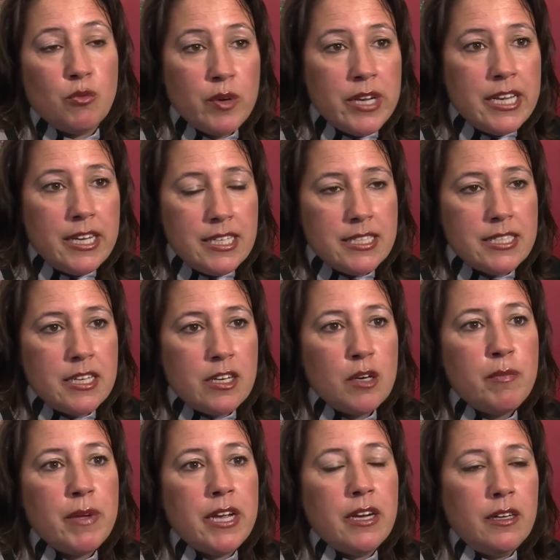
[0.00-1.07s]

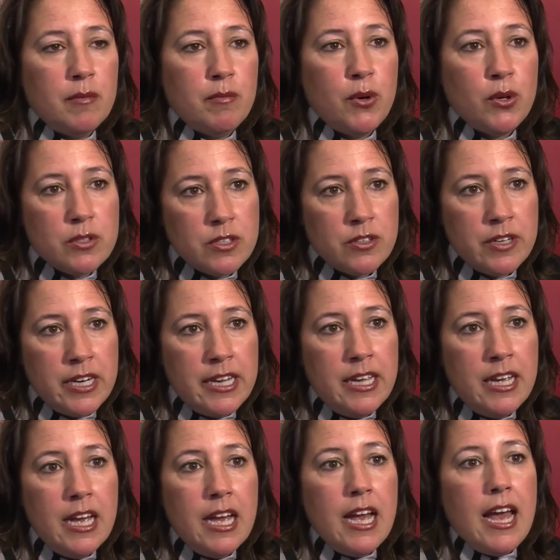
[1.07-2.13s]
reconsider being
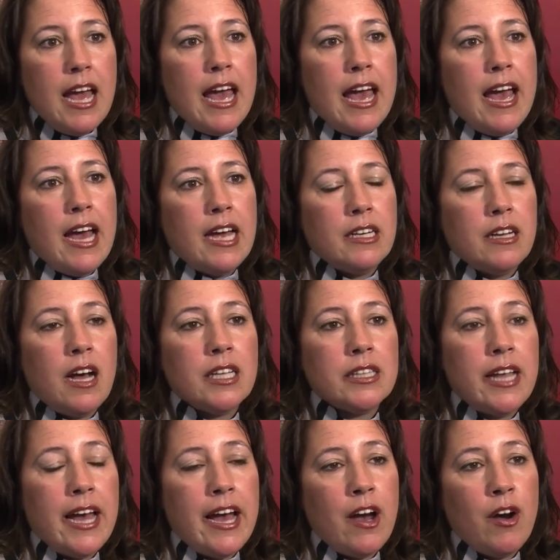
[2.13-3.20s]
compulsory and
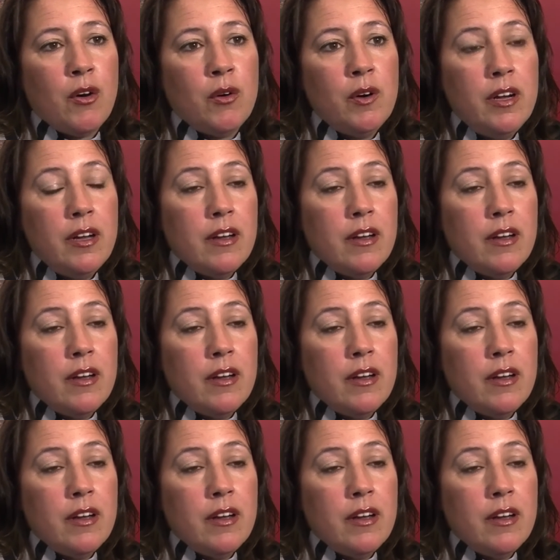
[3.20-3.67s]
allow